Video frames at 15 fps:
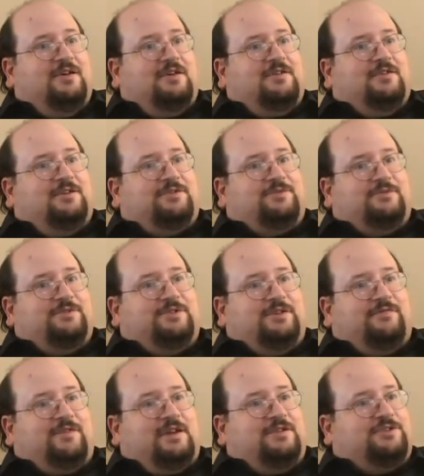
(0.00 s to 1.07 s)
This was
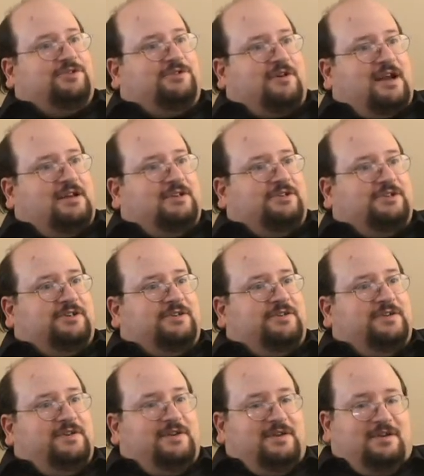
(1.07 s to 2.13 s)
advanced strategy.
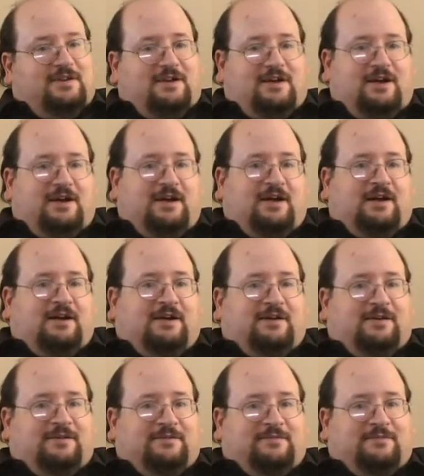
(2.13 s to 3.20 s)

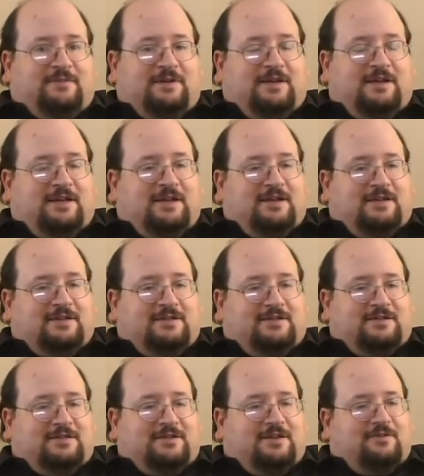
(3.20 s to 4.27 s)

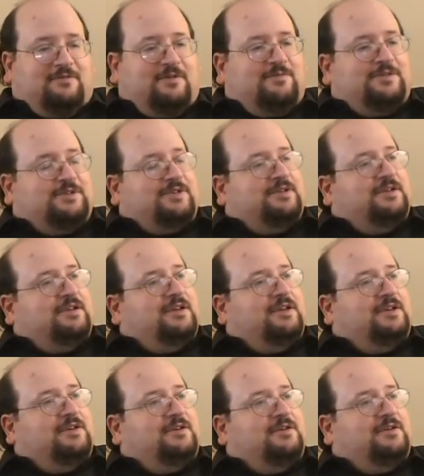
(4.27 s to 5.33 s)
And what was it?
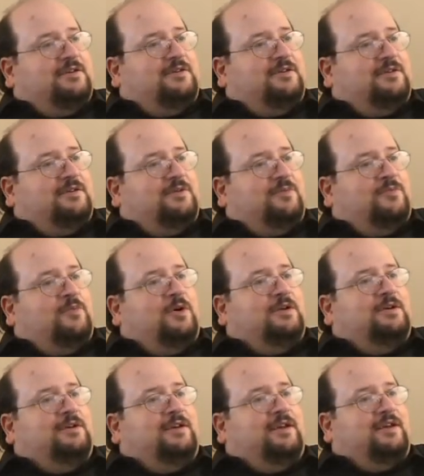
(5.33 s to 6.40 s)
In
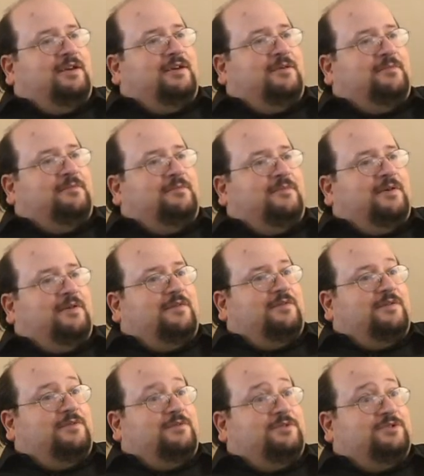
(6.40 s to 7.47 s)
one game,
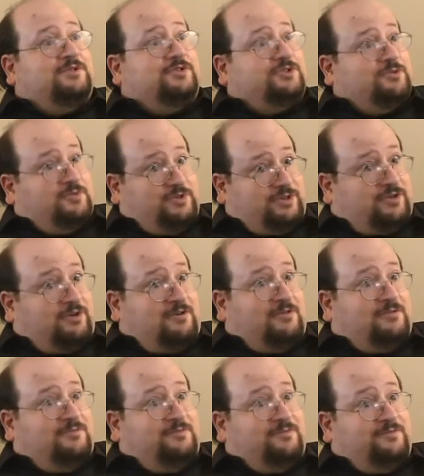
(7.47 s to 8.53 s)
there was a Jewish
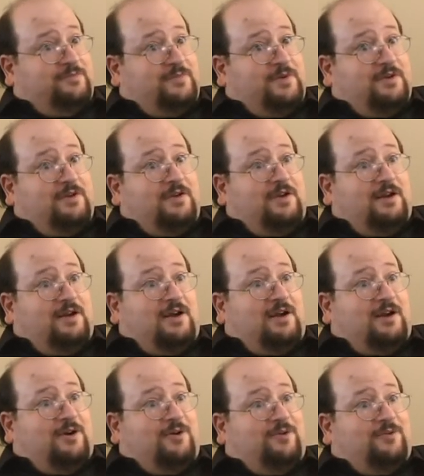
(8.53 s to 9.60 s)
girl
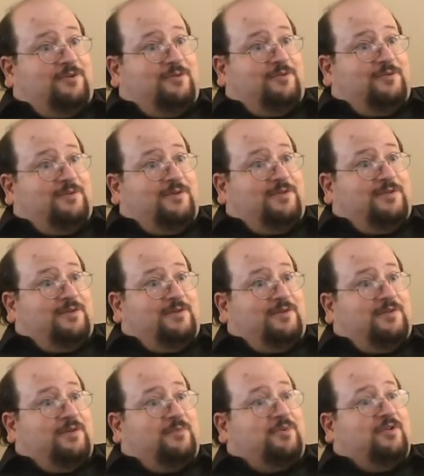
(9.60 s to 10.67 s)
who
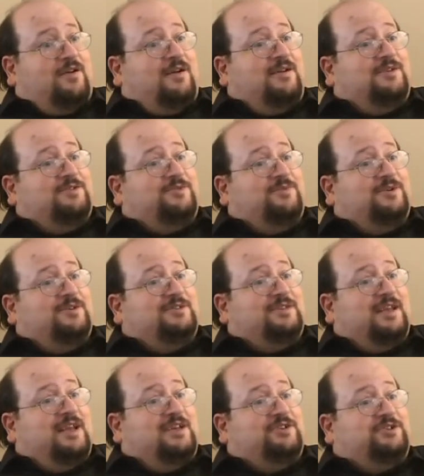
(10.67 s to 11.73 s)
the prize was
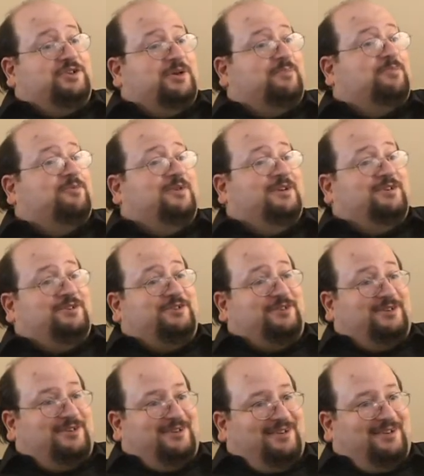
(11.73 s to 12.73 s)
a Chipwich